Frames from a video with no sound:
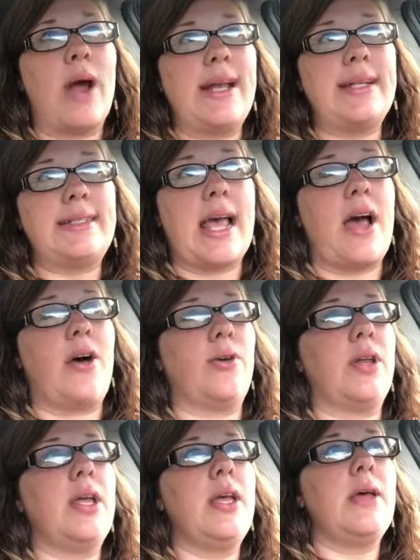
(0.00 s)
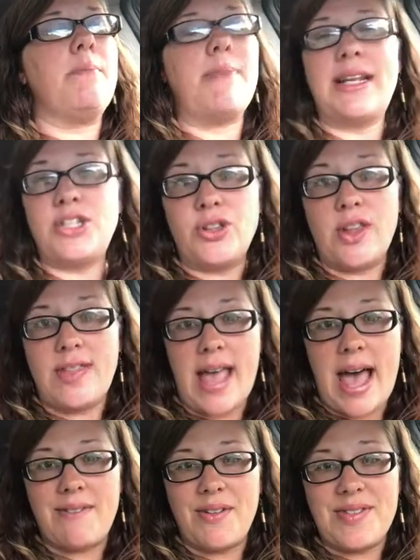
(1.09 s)
Write it down. Make sure that they
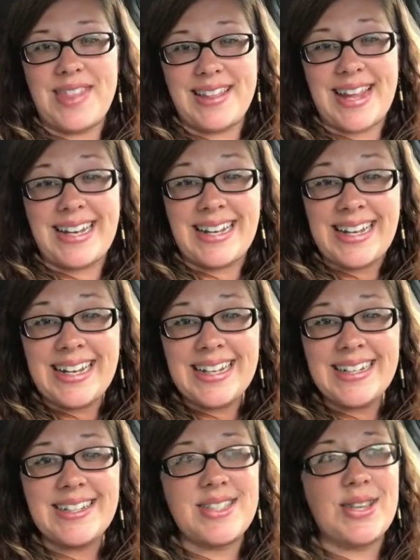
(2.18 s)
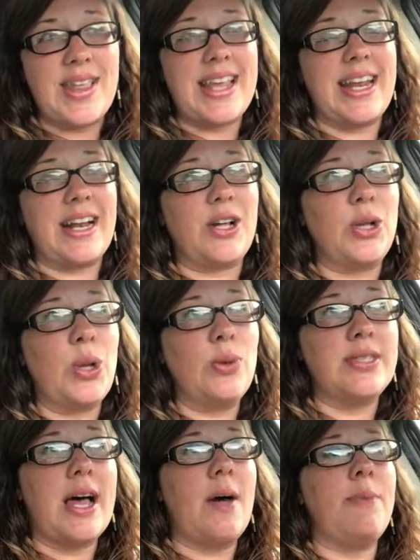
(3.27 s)
have everything they need so they can
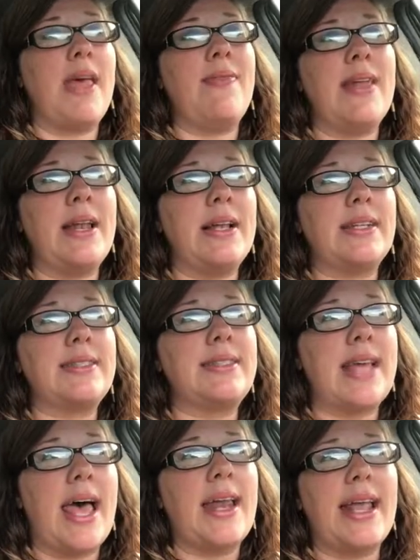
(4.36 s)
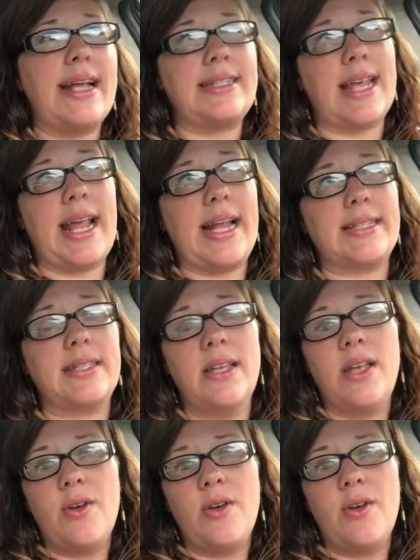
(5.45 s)
close up, and then set a date